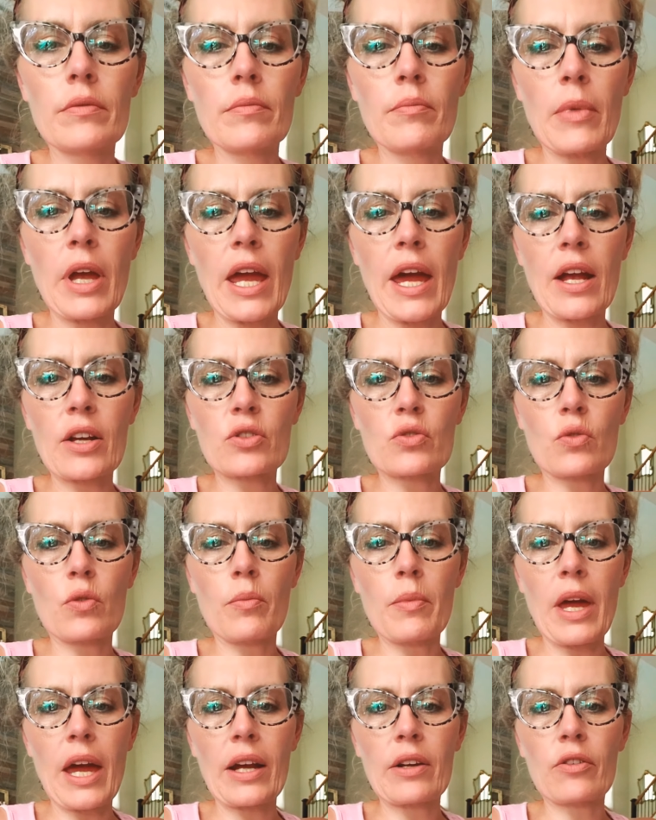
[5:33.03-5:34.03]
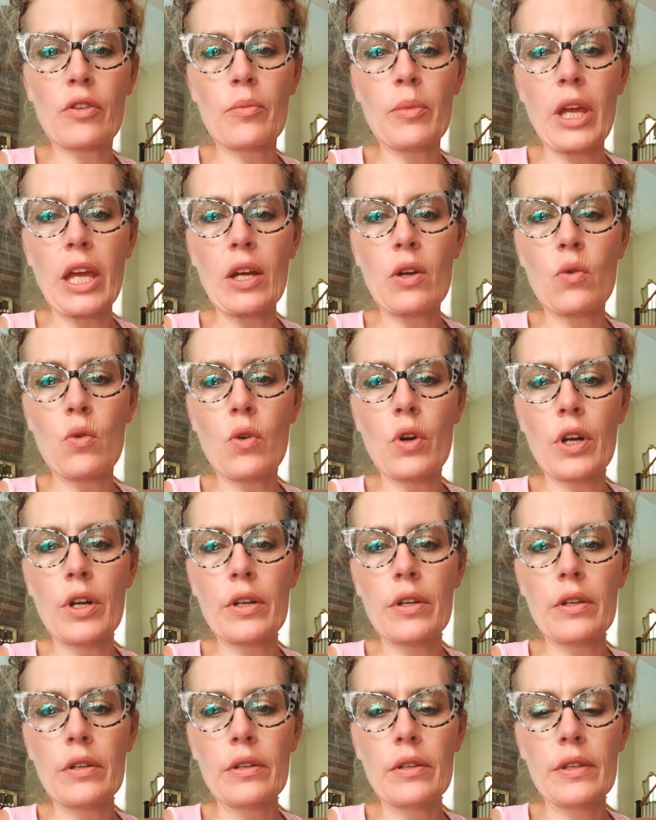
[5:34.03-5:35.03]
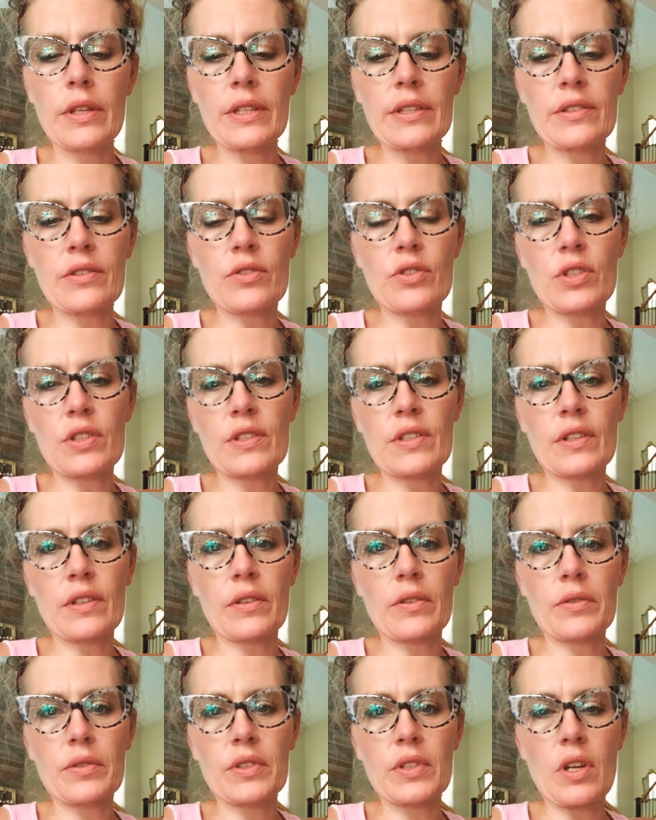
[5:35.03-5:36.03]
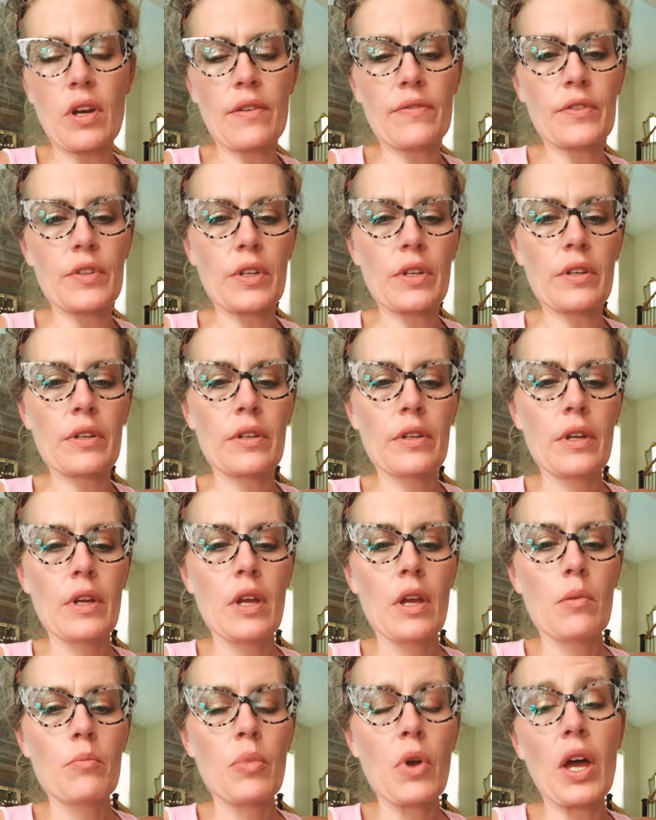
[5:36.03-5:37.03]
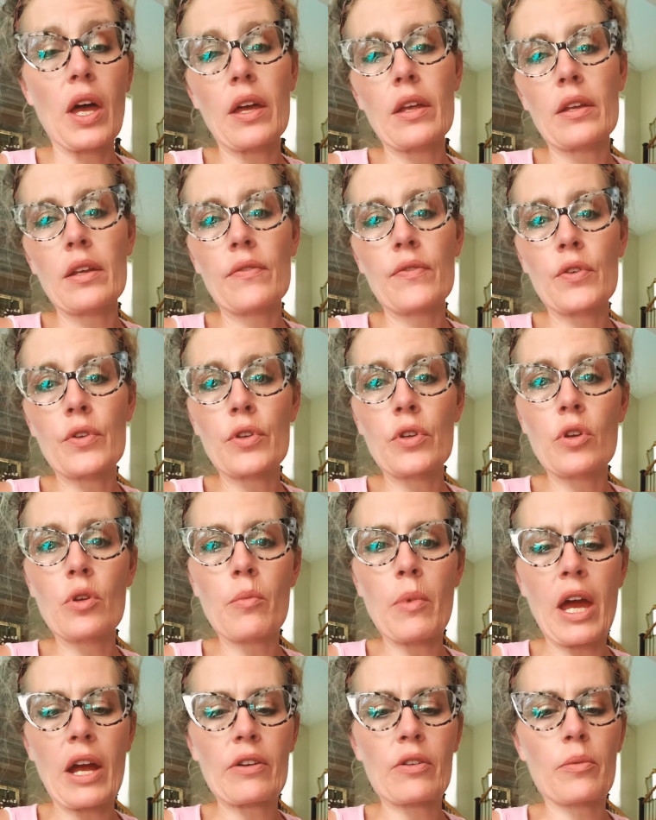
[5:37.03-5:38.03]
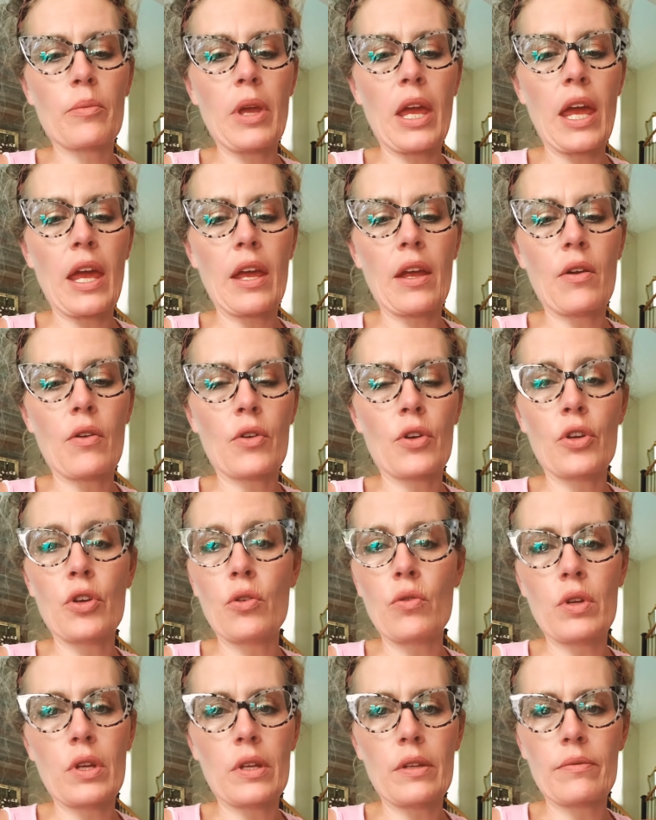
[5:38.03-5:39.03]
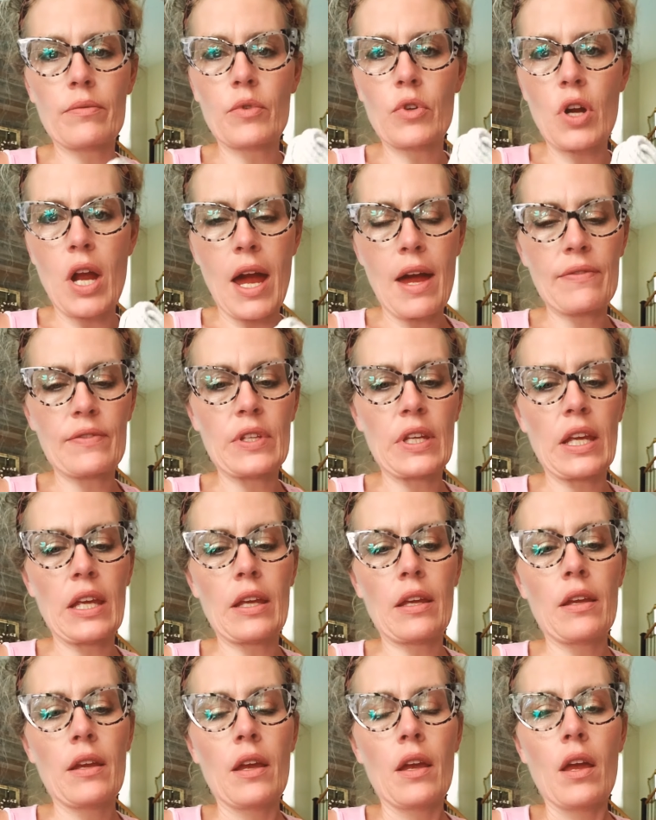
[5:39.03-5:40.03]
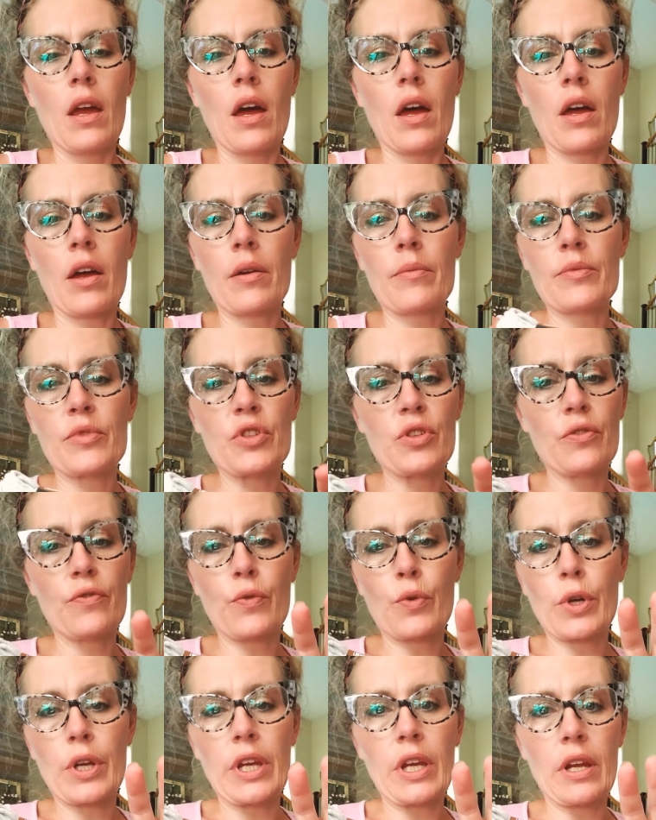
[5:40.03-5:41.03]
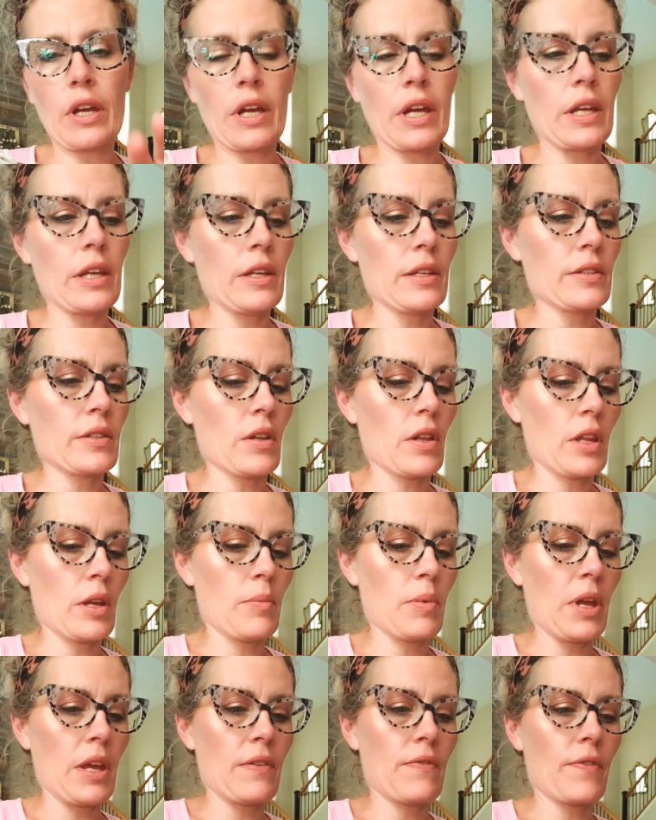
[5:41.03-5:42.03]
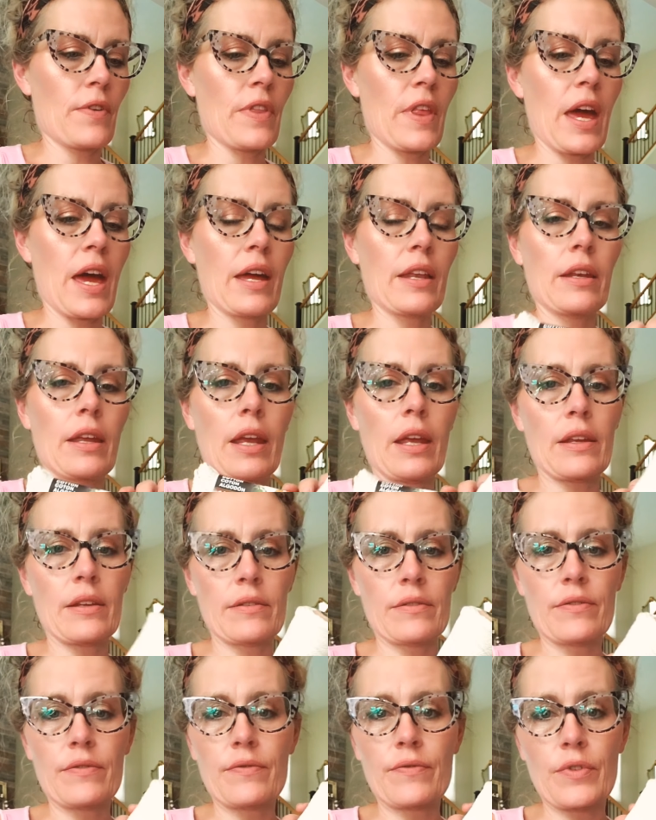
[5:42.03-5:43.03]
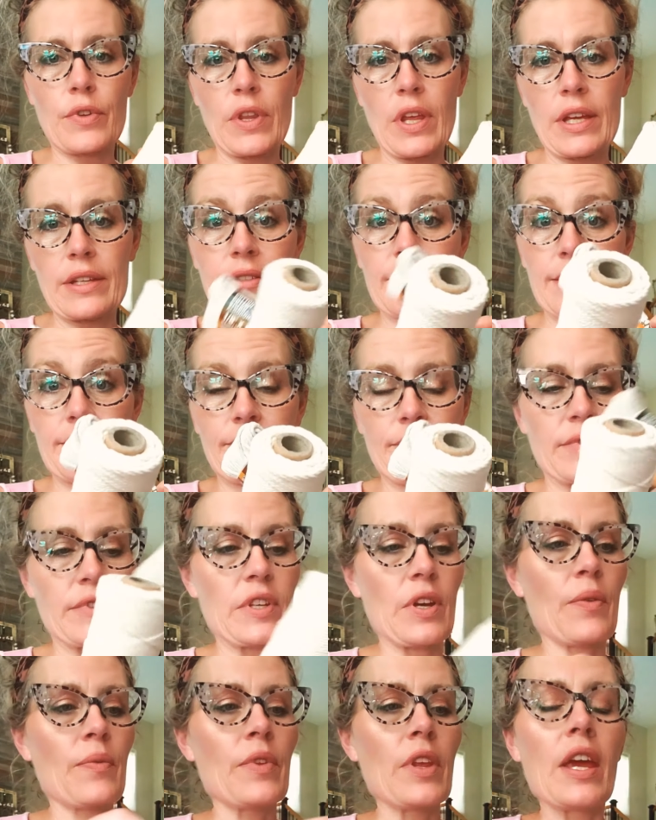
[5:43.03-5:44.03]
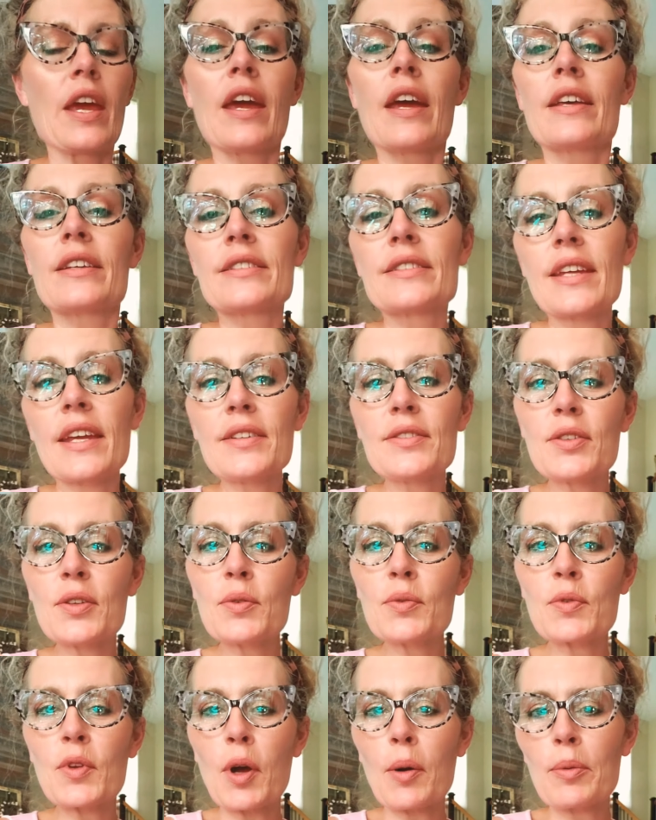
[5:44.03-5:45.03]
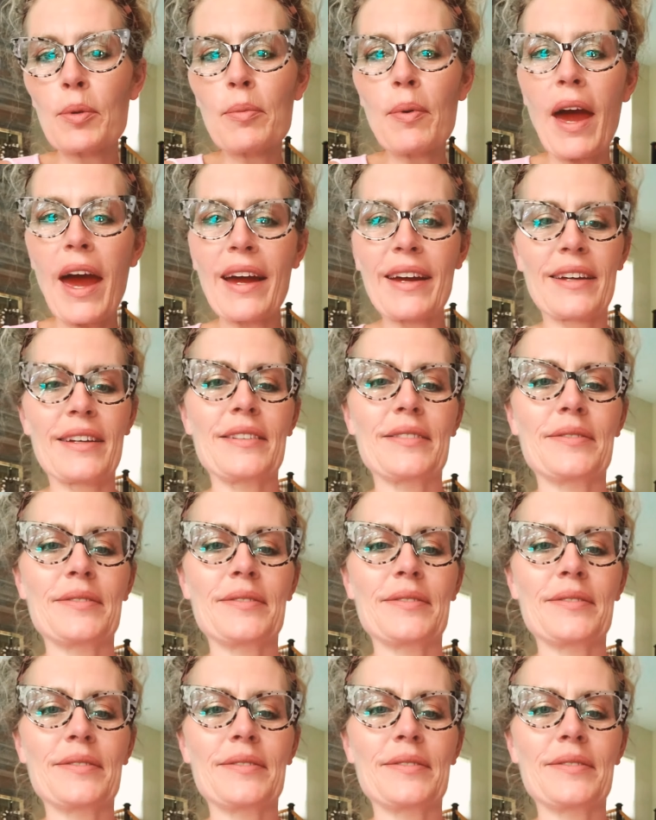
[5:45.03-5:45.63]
my actual macrame cord. This is just a little softer. But if you're new to macrame or new to crafting, $2.49 is all I paid for that and for this. So stay tuned, I'll be back.